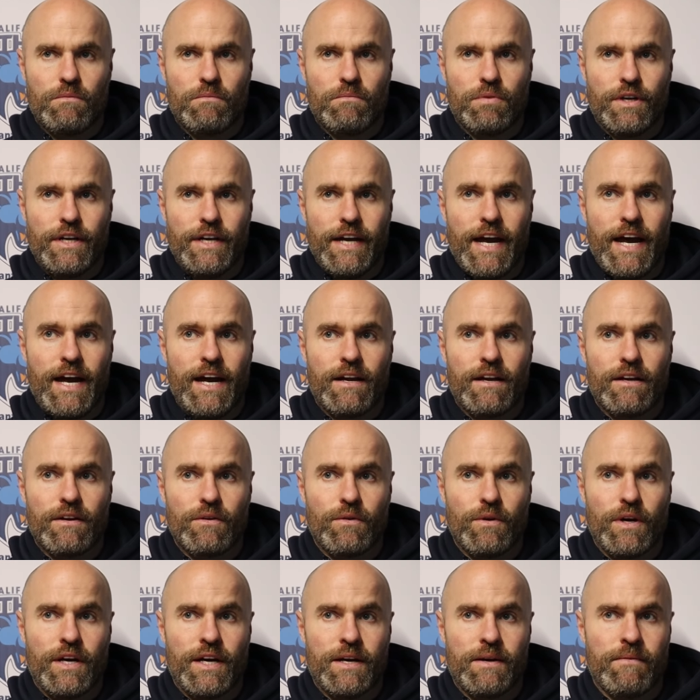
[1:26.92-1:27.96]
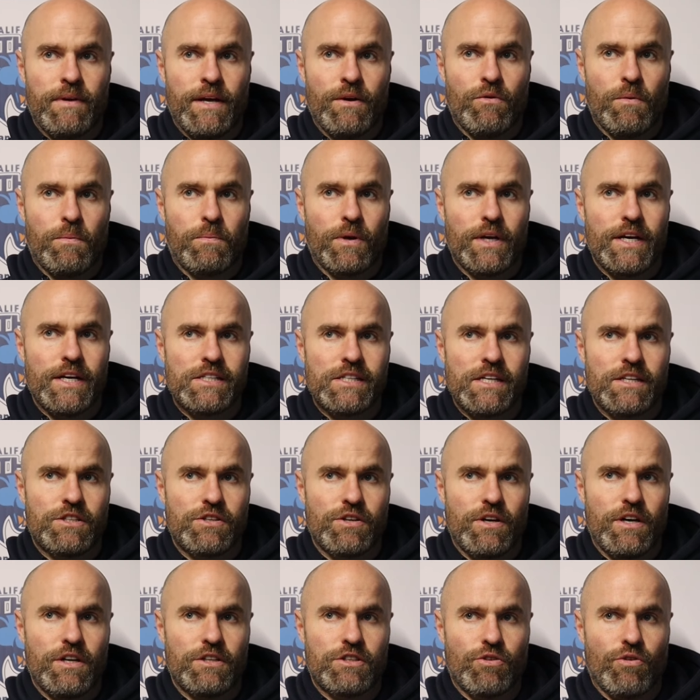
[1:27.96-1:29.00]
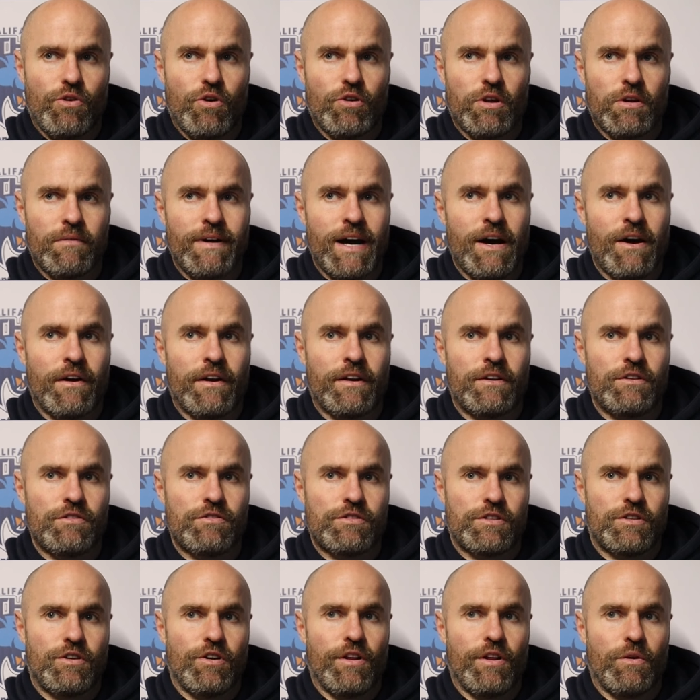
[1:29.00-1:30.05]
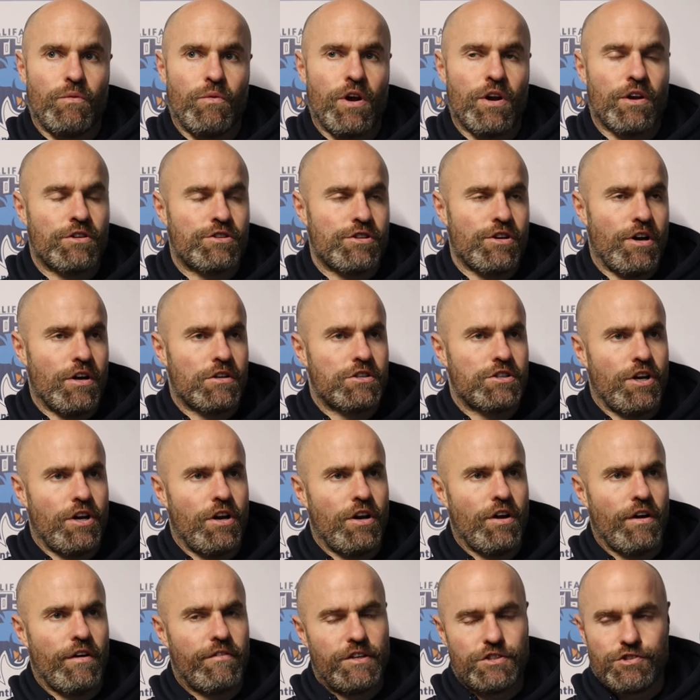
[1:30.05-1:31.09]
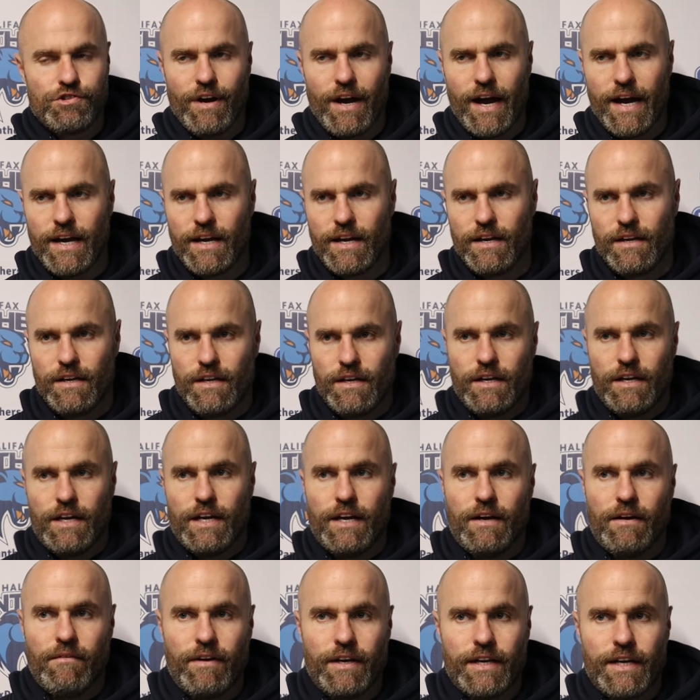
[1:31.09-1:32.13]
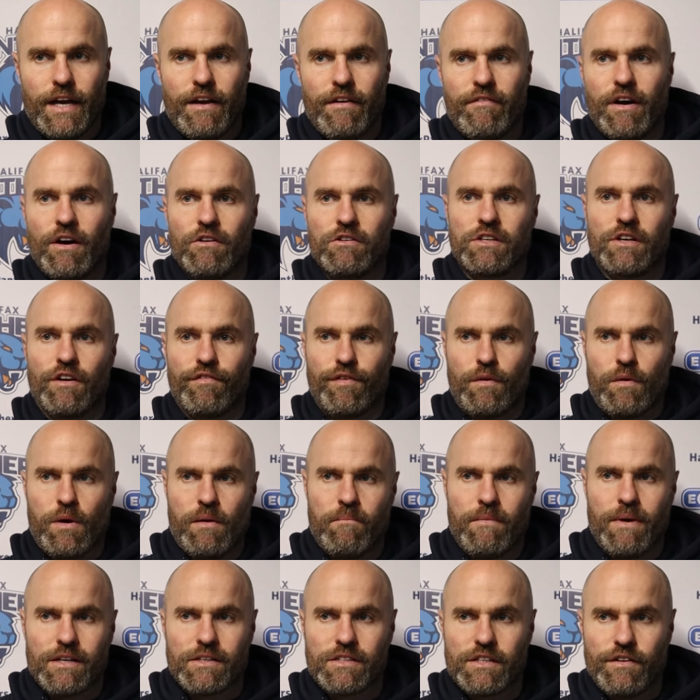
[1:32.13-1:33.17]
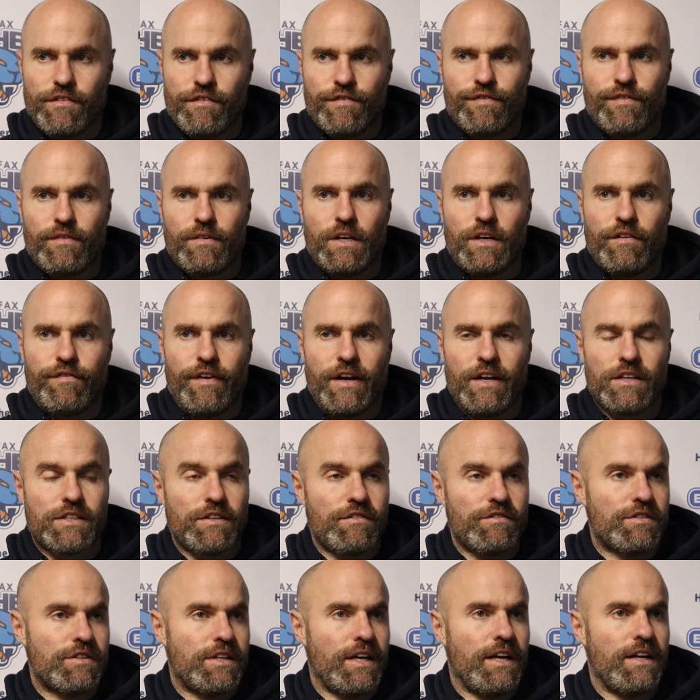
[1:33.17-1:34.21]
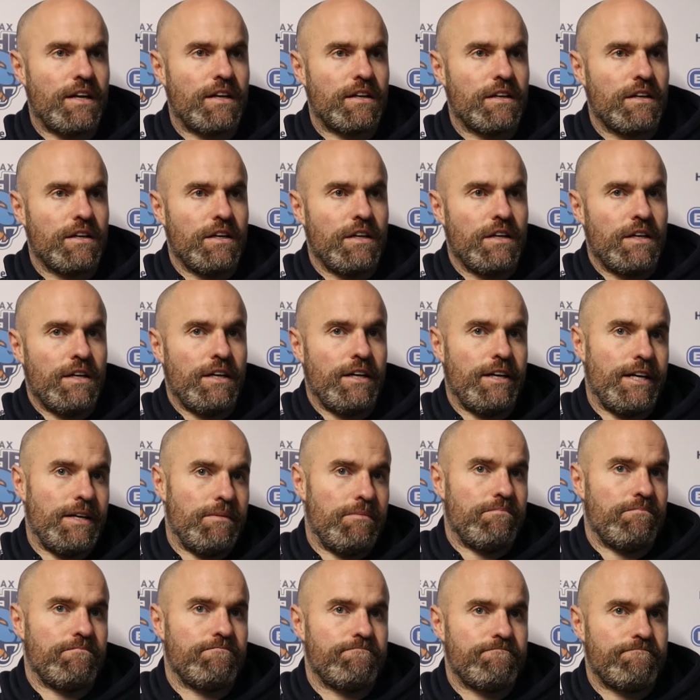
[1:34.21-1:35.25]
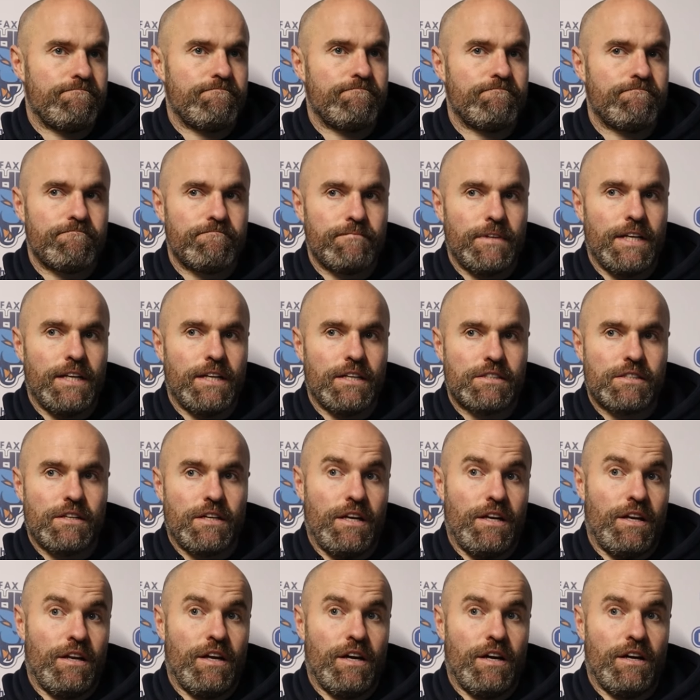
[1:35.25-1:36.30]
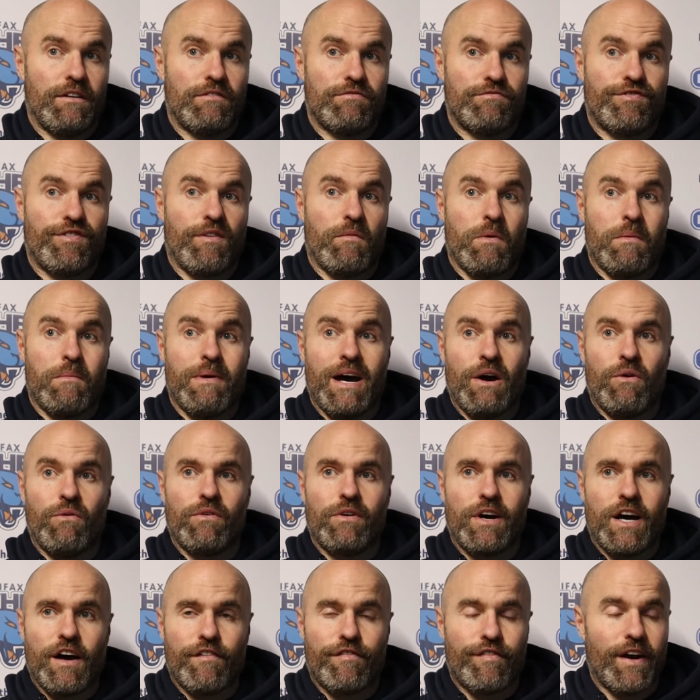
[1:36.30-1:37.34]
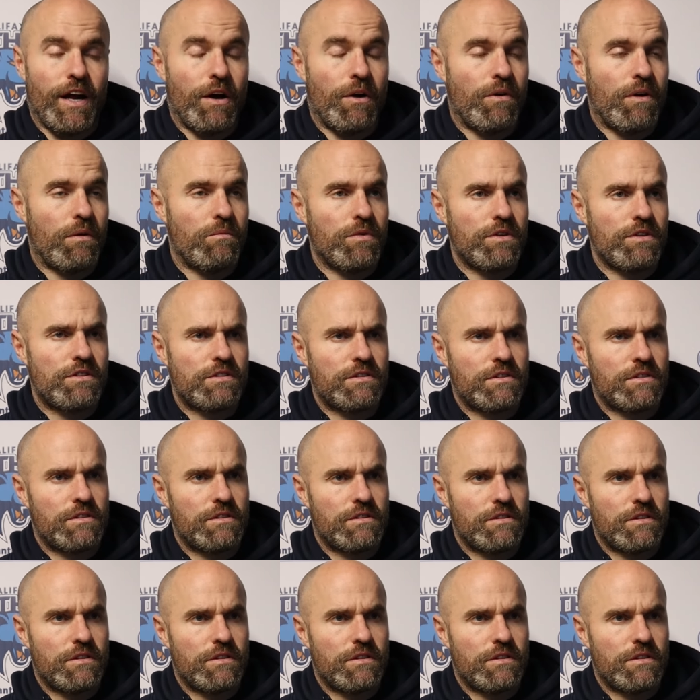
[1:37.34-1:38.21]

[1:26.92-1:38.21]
But yeah, it was pleasing to hold them out and just got the one sort of turnover try and gave ourselves a massive defensive stint from about half an hour onwards.